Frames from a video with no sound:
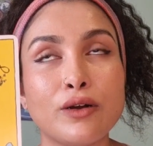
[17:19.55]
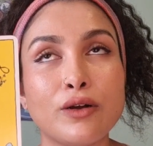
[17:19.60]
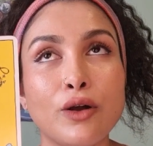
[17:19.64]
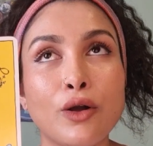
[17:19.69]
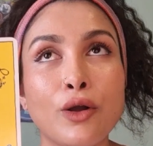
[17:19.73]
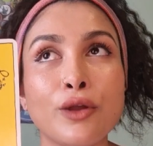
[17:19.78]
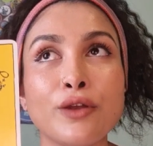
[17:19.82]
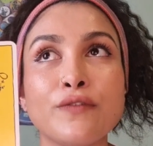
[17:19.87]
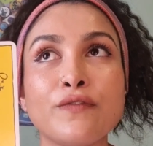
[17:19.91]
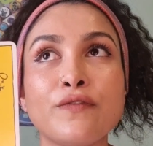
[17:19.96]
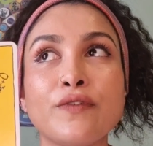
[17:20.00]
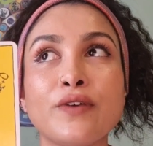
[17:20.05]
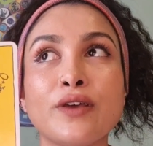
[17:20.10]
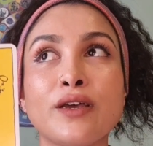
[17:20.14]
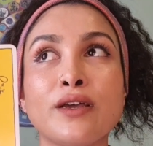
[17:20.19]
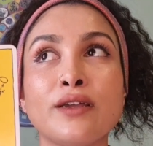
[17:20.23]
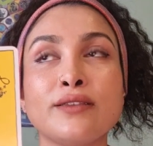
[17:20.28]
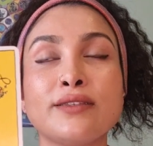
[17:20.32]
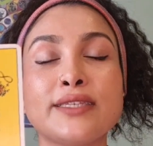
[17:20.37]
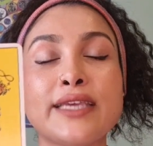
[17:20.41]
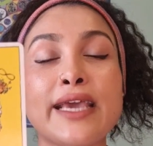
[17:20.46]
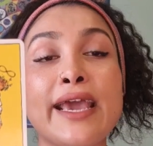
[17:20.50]

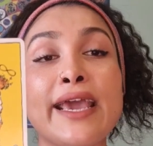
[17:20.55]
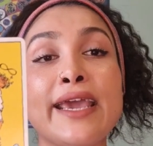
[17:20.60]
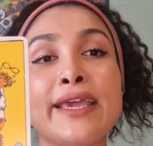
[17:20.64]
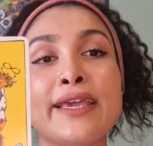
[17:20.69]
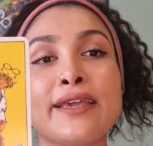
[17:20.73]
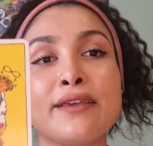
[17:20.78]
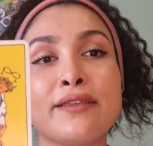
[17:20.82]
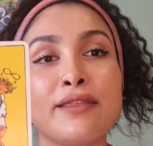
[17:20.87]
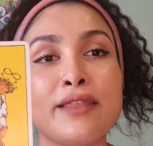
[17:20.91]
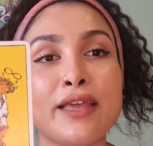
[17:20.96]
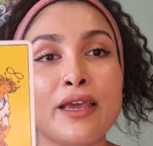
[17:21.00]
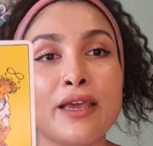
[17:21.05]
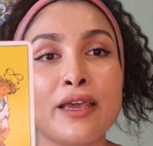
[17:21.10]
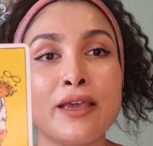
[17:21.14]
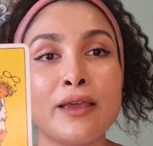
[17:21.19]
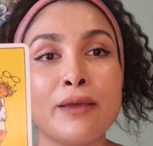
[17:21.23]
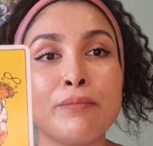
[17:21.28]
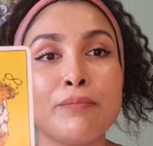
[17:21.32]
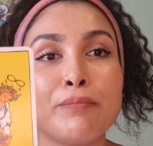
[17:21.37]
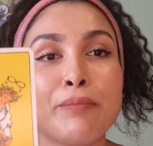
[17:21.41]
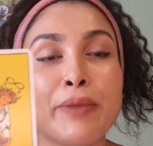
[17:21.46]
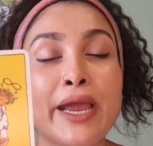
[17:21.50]
overtake their
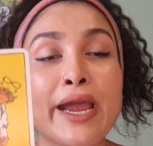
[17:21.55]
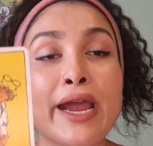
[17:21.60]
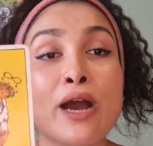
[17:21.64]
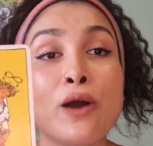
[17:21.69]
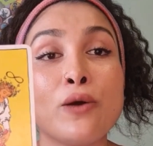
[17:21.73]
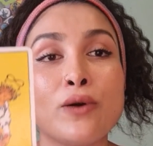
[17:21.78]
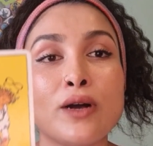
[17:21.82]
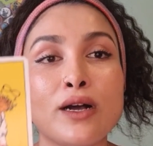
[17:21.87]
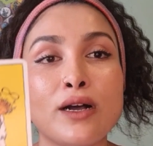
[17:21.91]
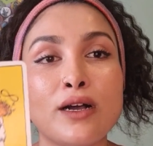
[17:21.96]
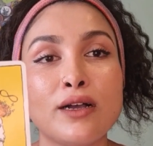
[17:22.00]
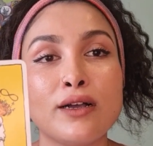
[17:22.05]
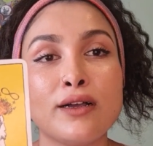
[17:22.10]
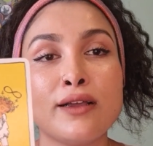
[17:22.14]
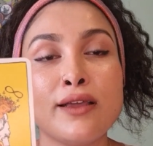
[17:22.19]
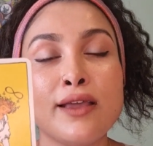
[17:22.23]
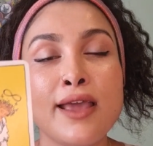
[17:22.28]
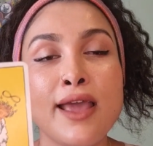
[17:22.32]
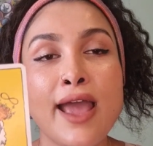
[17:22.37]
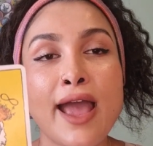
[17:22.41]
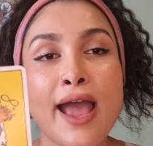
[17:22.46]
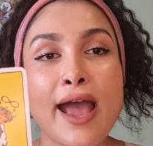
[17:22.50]
power.
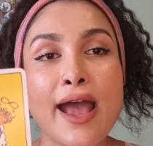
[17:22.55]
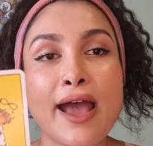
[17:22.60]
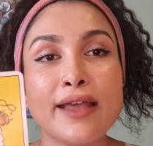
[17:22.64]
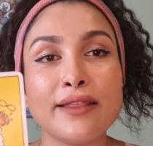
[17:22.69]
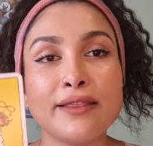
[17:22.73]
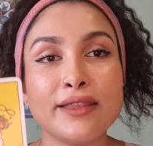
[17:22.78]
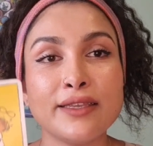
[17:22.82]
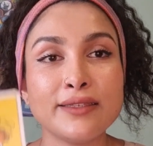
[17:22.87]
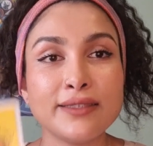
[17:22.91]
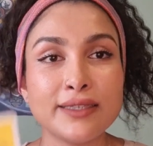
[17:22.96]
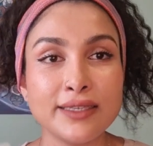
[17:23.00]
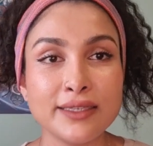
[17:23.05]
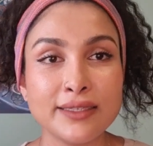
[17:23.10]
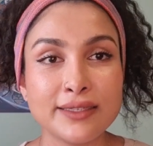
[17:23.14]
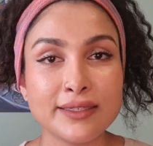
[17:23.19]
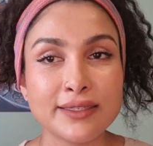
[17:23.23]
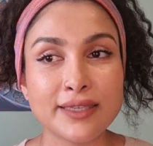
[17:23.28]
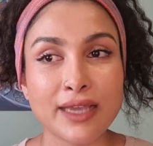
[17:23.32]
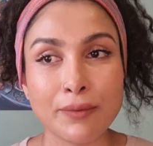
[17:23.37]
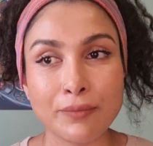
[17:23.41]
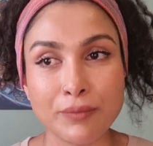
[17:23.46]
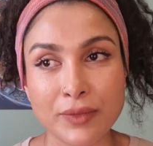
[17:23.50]
And this is
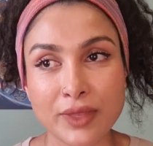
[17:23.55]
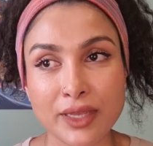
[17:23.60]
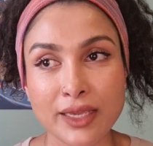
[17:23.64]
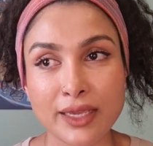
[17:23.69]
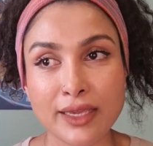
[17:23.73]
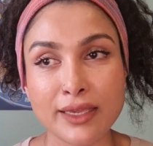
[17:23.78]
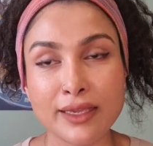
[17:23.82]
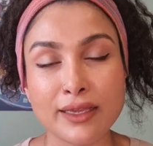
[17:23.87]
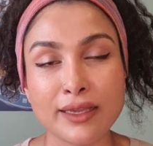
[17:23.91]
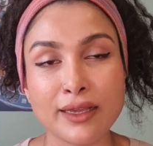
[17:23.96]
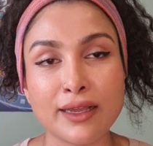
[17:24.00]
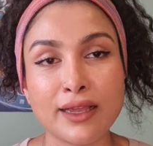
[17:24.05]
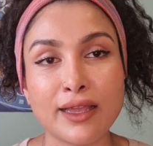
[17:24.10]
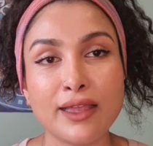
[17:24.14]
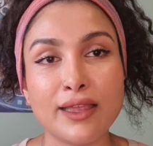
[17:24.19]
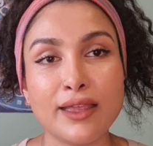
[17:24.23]
something